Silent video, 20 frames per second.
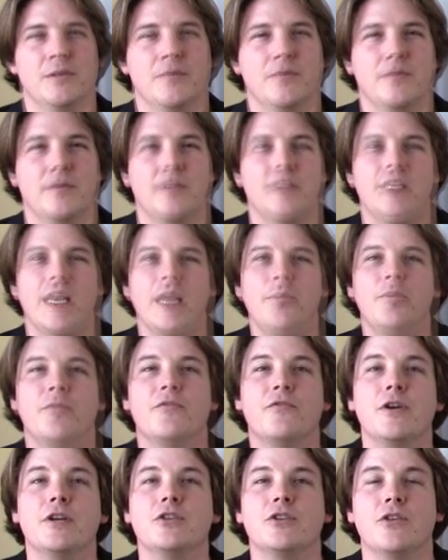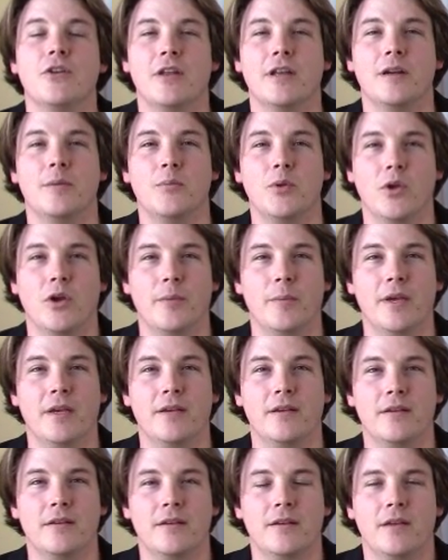So a type of frictional
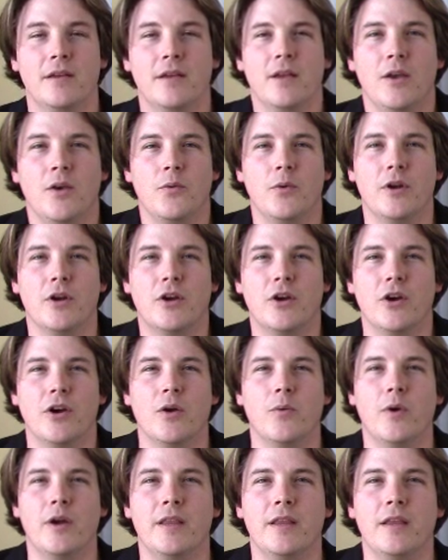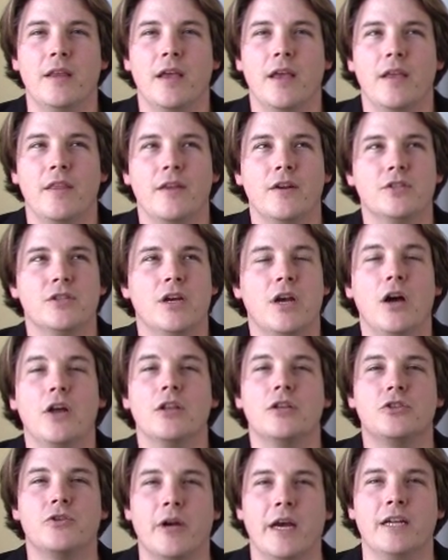unemployment would occur when there's a
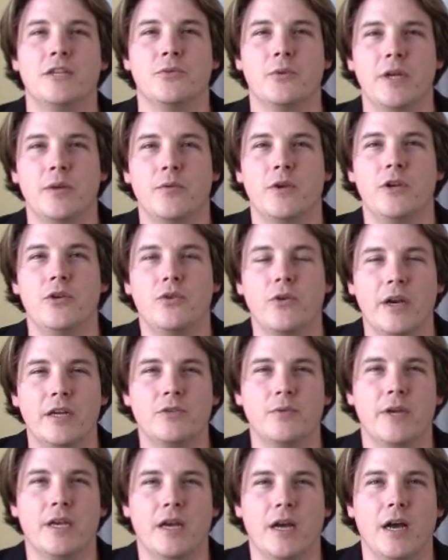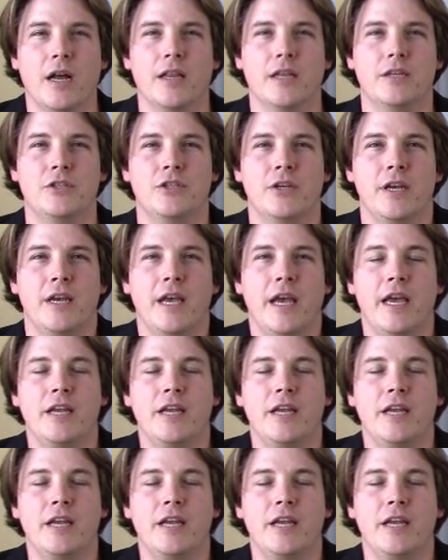college graduate, when you graduate college,